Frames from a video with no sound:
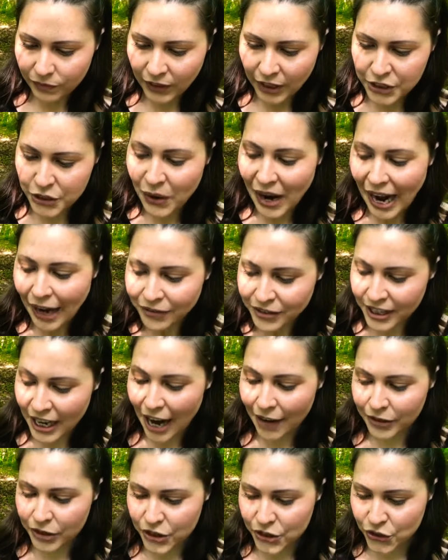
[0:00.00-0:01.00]
you have to
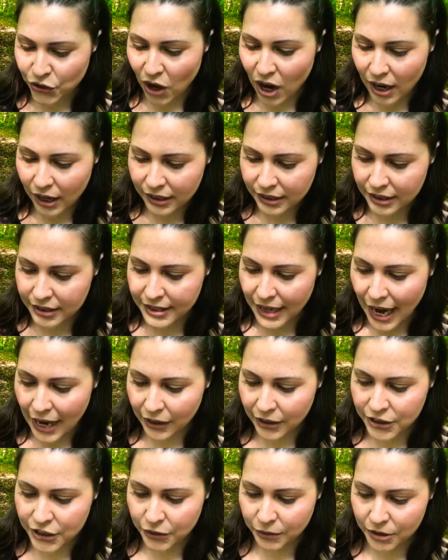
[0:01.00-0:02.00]
have a strong
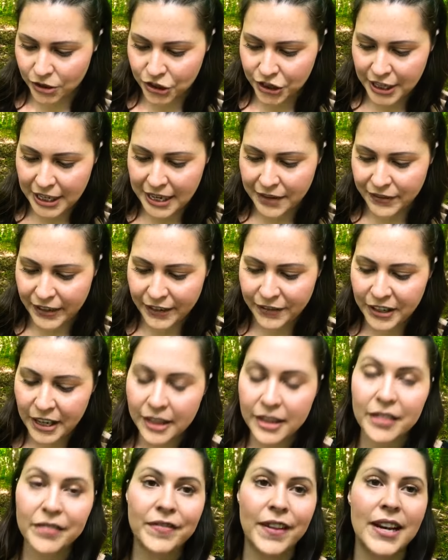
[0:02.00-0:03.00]
desire to achieve, even in
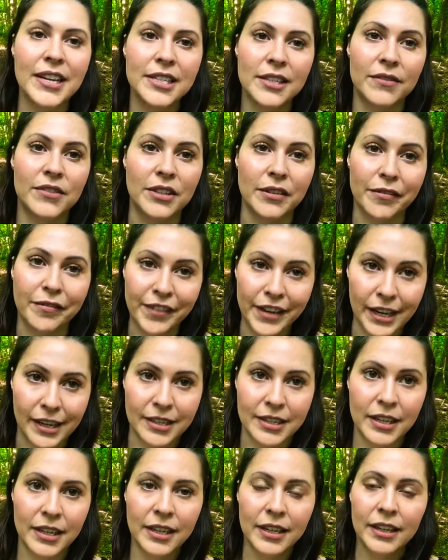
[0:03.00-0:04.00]
the face of
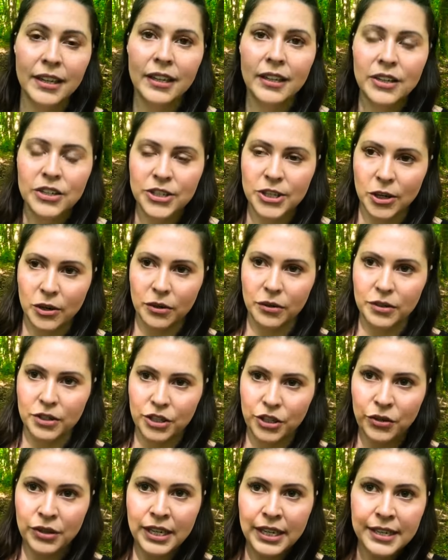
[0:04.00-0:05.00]
defeat. So
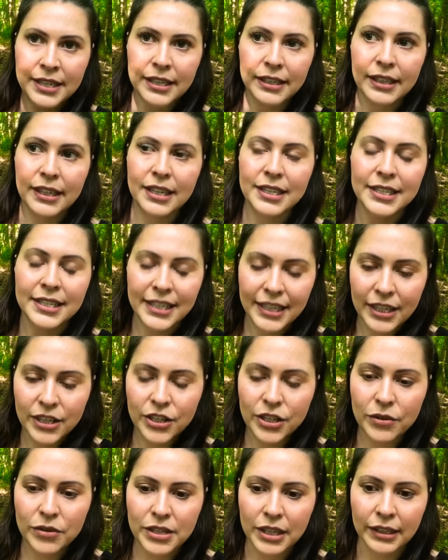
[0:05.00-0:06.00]
you need to
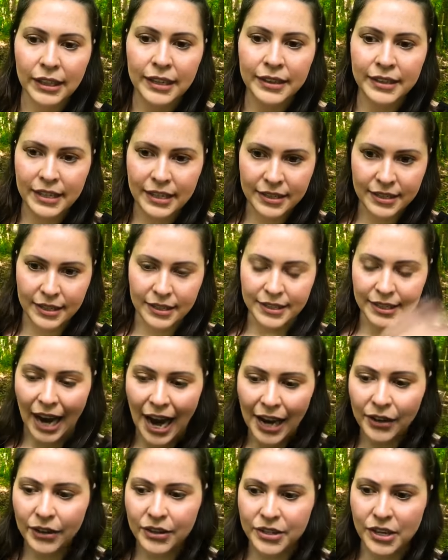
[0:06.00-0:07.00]
continue to let these
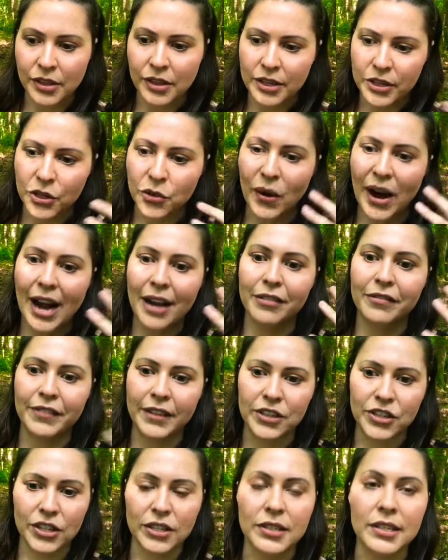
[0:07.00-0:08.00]
desires and these grand
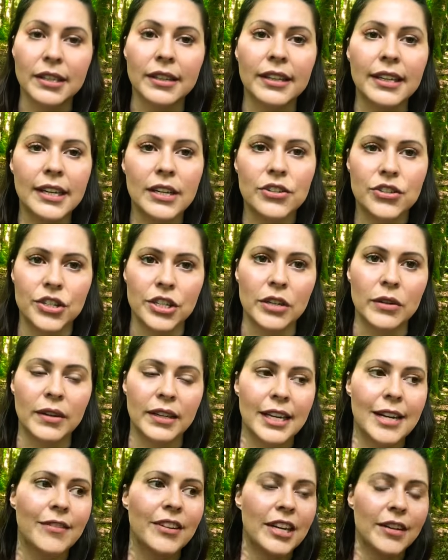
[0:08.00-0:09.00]
visions lead you. And
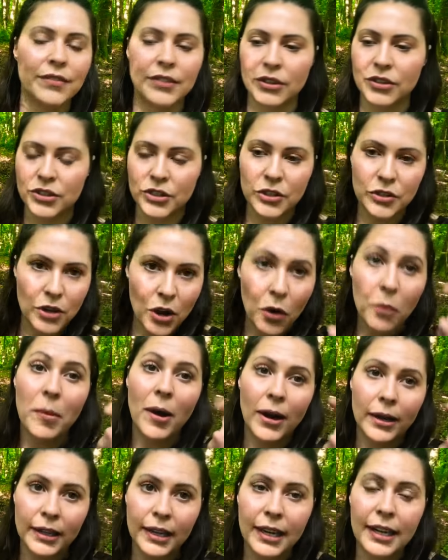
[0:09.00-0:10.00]
even if there's no
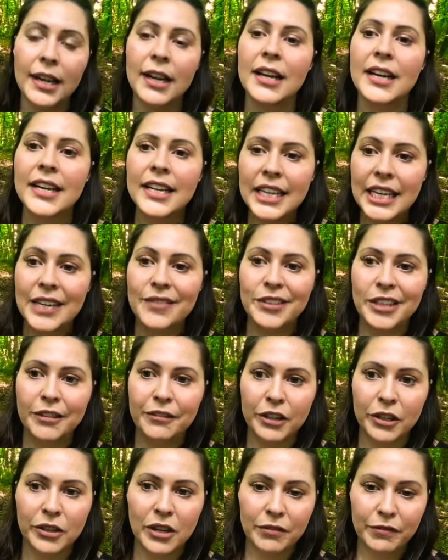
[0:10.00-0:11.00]
money, even if
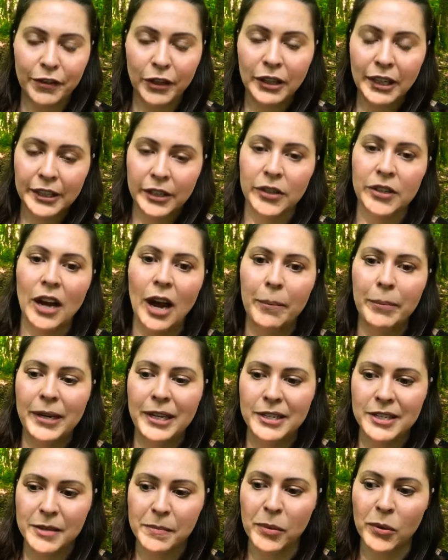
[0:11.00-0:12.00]
you feel like you're not being
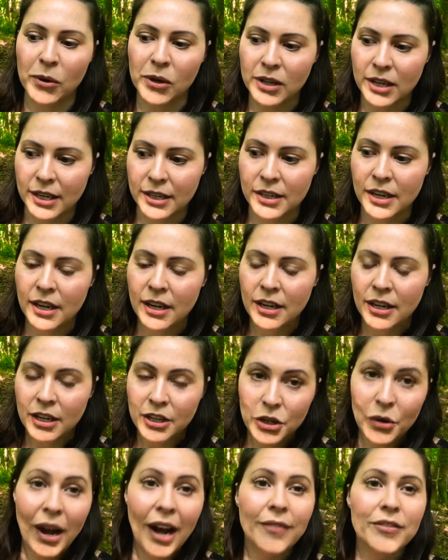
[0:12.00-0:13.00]
supported,
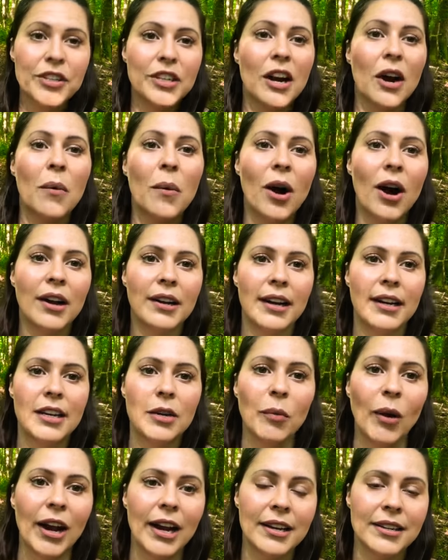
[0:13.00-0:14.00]
you have to go on
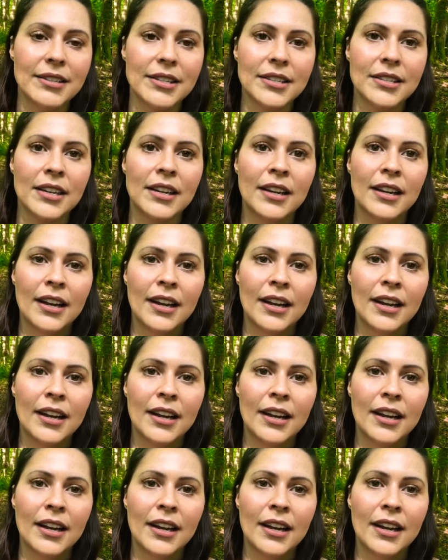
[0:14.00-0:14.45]
anyways.